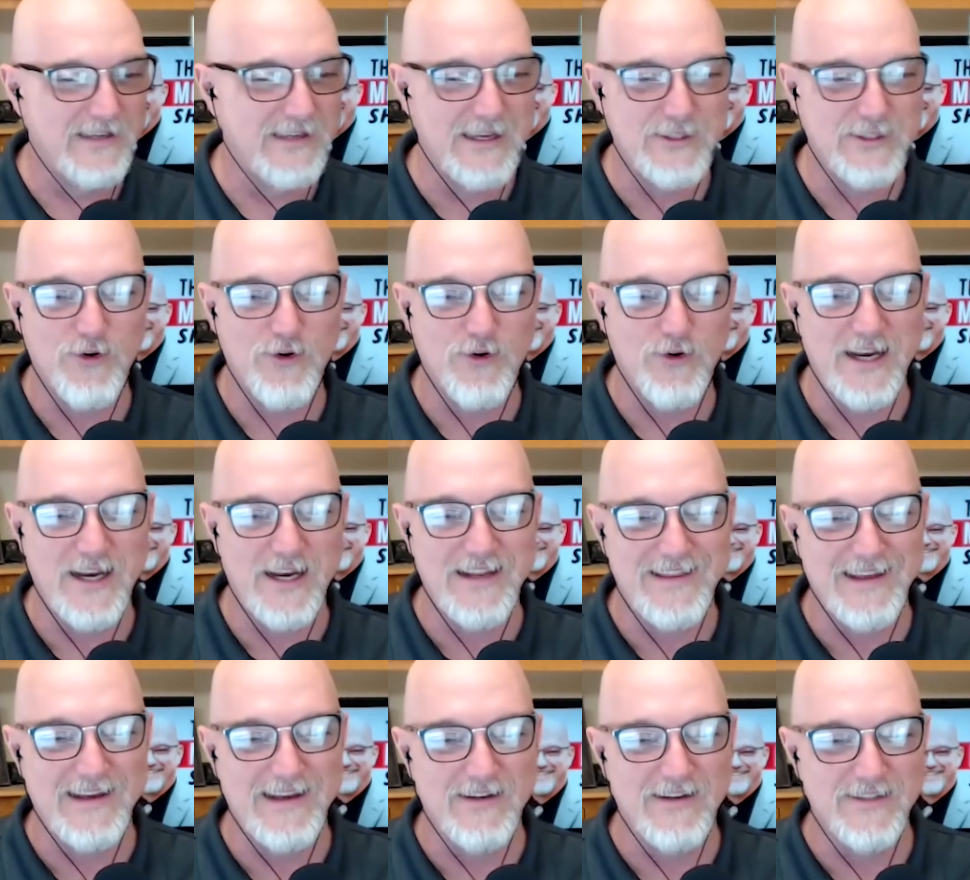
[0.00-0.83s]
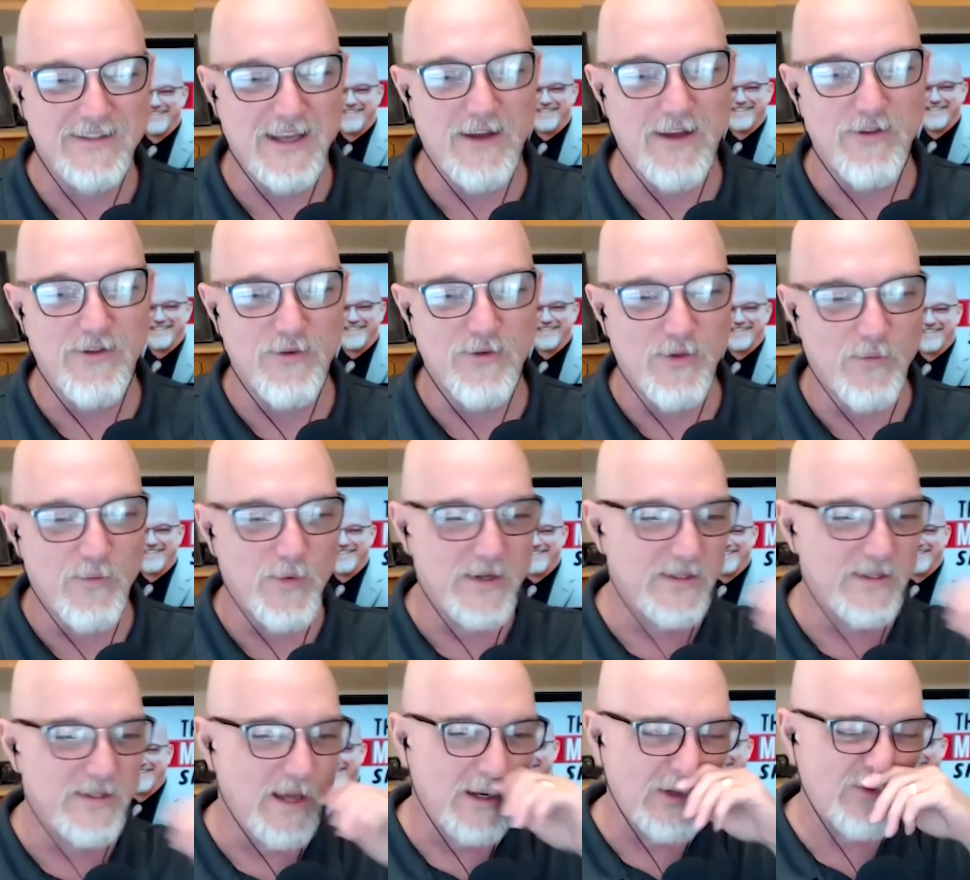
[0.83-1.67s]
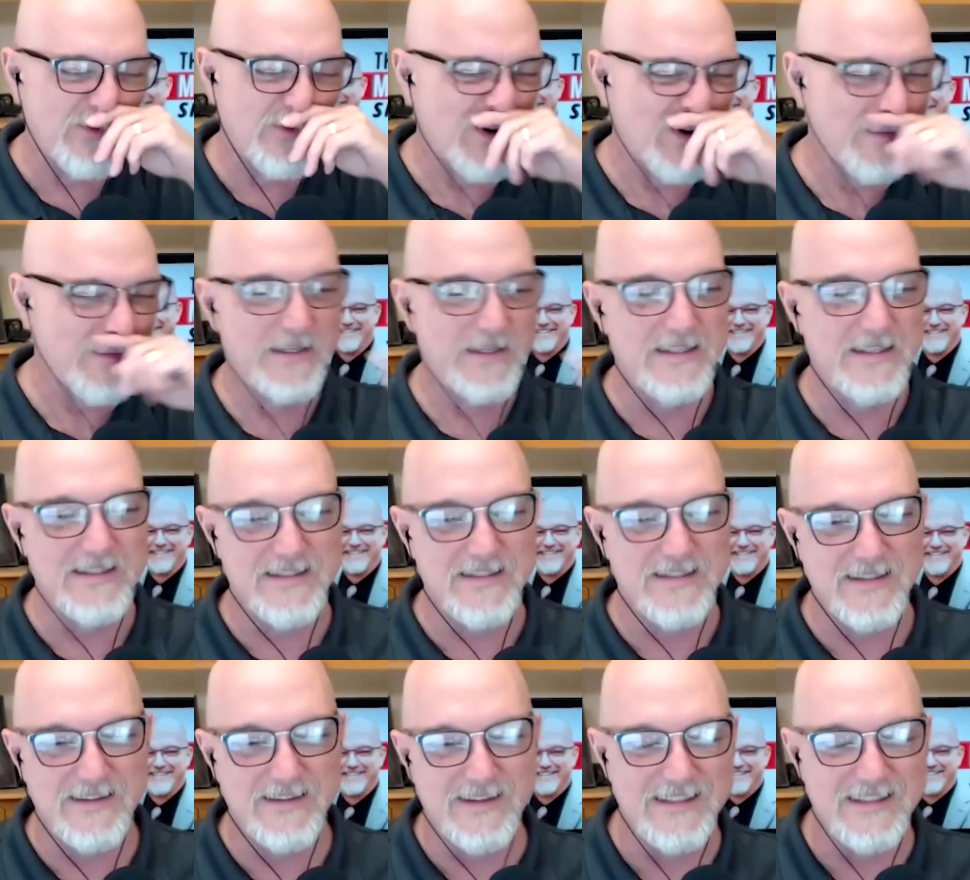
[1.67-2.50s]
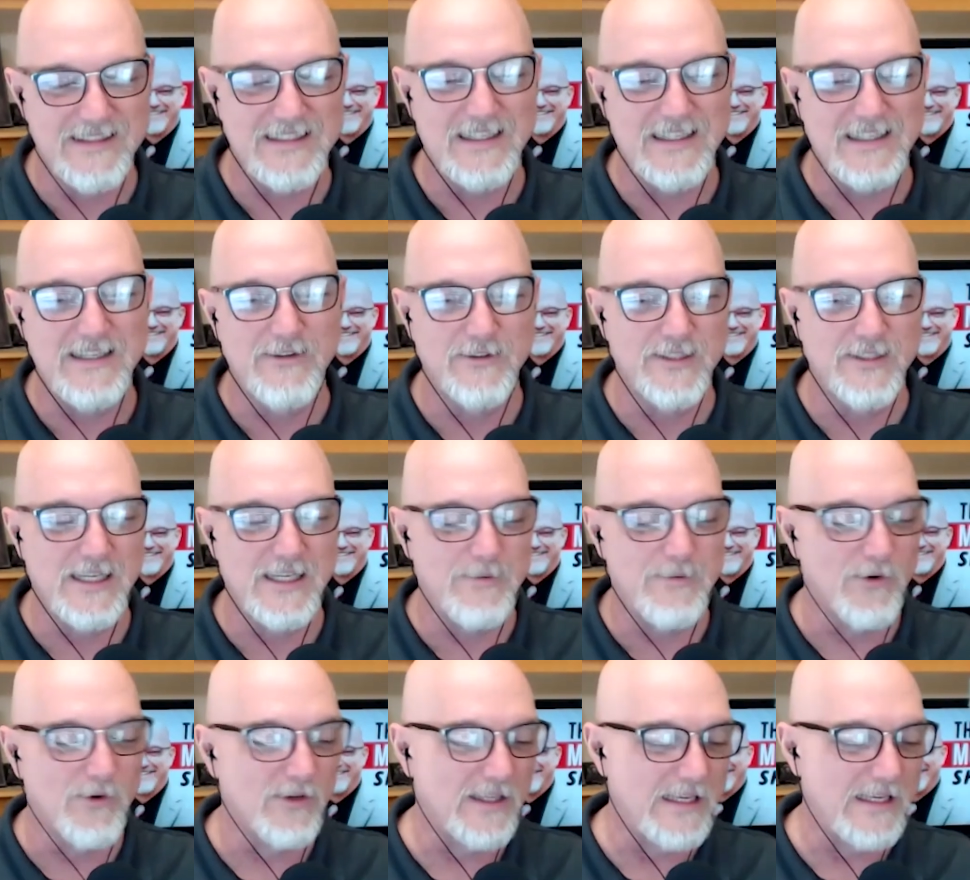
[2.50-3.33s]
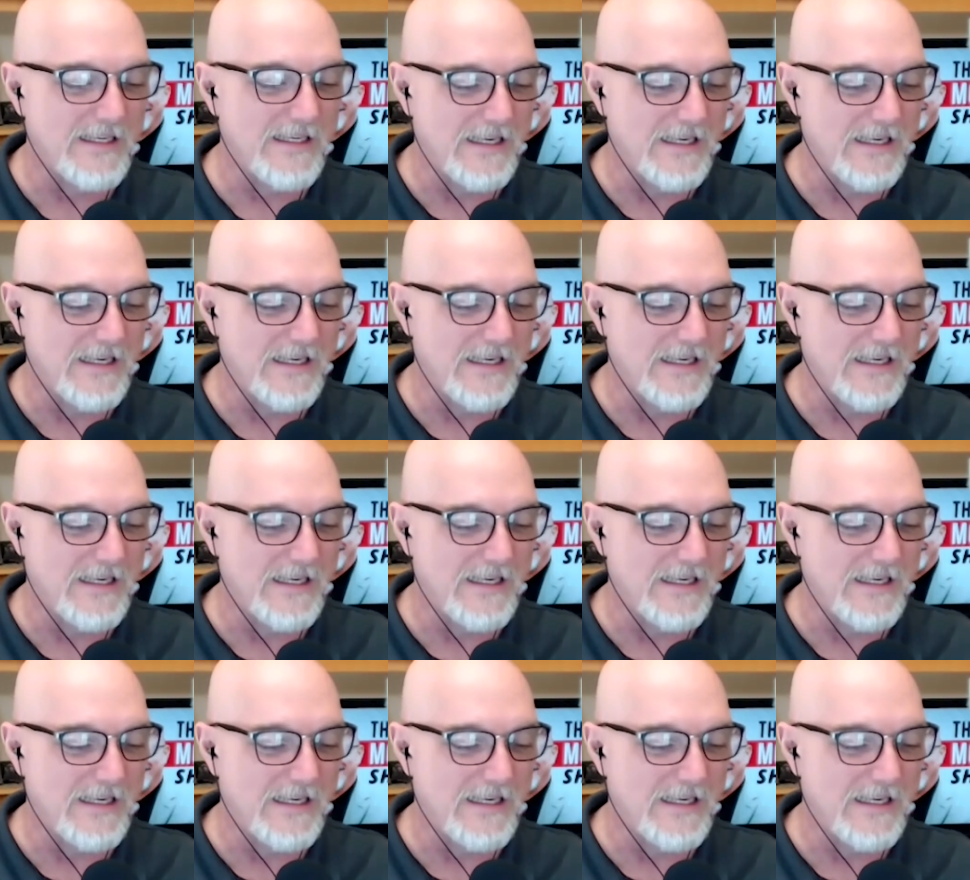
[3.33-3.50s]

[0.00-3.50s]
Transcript: has heard anything else other than what Donald Trump and his legal team are